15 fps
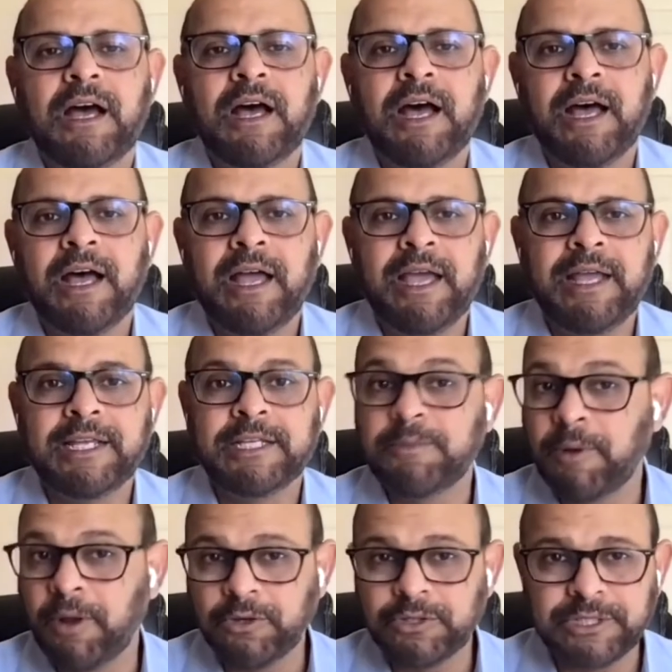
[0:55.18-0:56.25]
uh, an
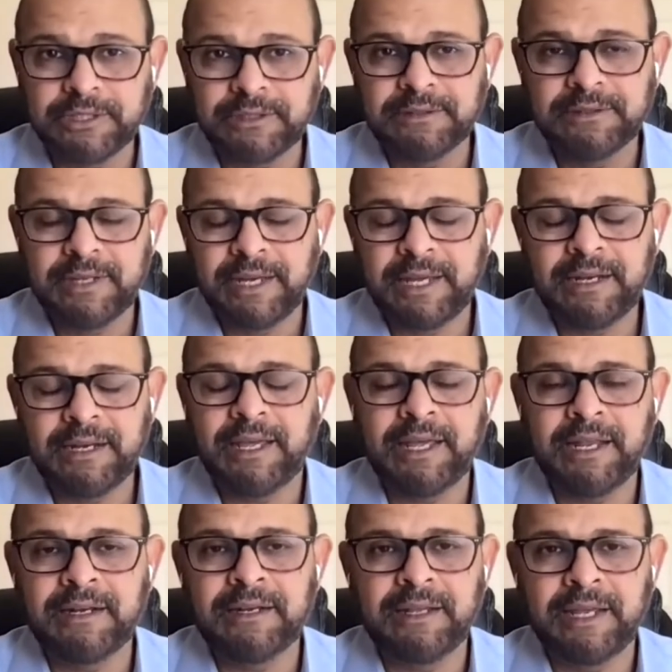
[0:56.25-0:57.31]
explosion in,
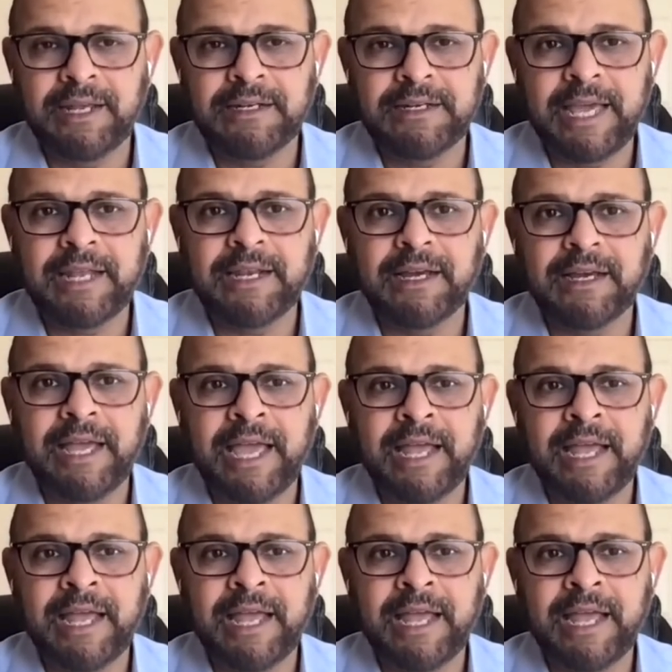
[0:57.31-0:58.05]
in, in data.